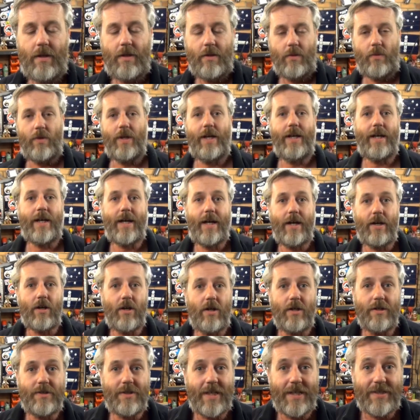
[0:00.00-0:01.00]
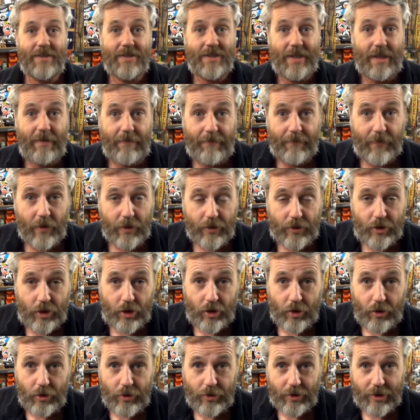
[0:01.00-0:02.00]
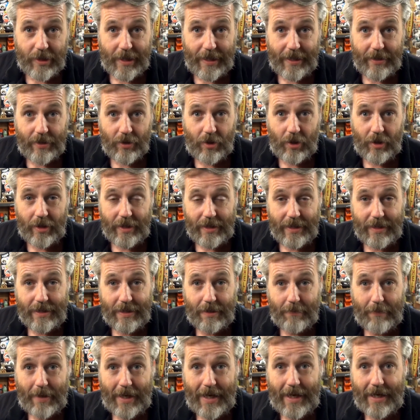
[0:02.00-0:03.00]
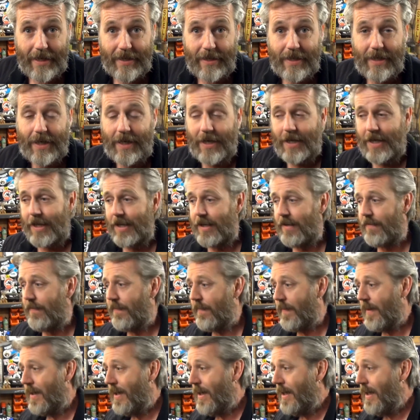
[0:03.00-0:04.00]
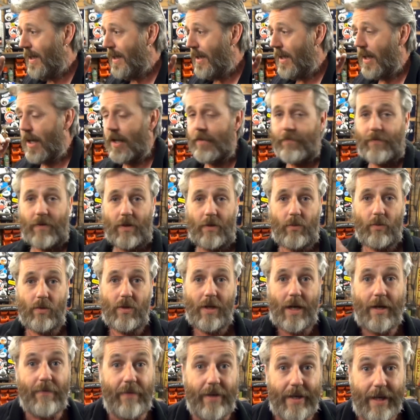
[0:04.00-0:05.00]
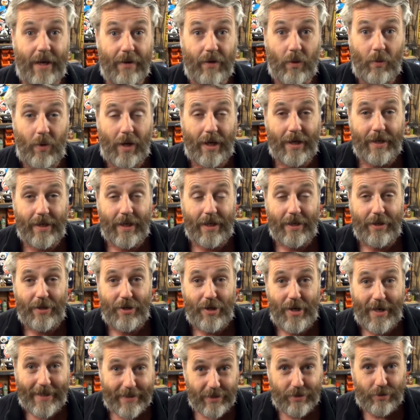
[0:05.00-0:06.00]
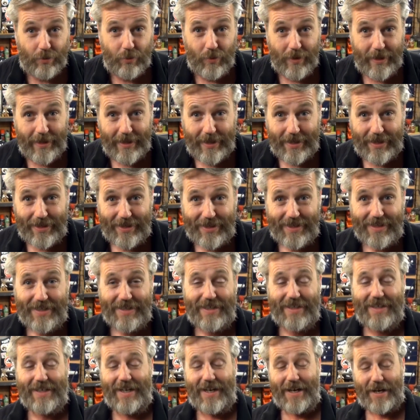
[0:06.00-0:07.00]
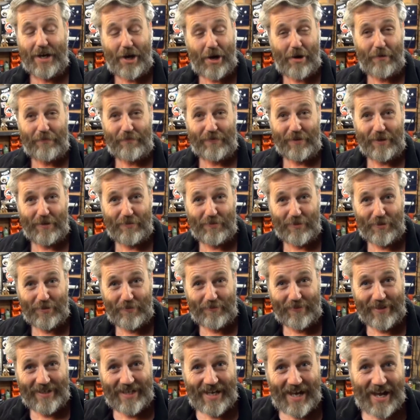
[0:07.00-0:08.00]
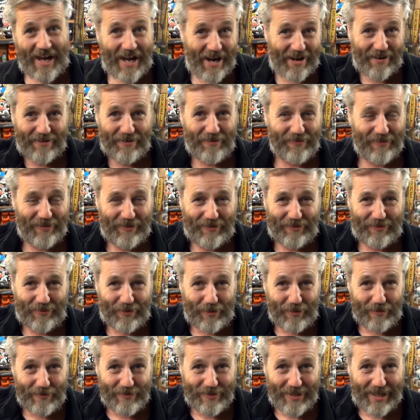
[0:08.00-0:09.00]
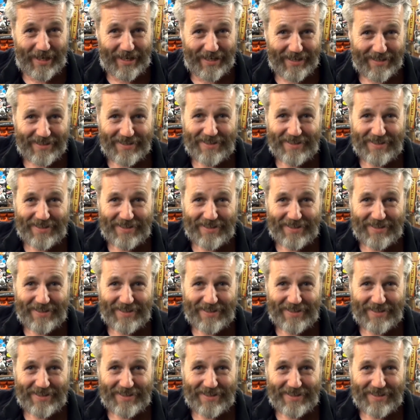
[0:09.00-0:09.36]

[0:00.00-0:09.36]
Well, there you go, guys. That's it for Tuesday night in the man cave. Hopefully we'll have another one next week, and hopefully we'll be out on the cruiser.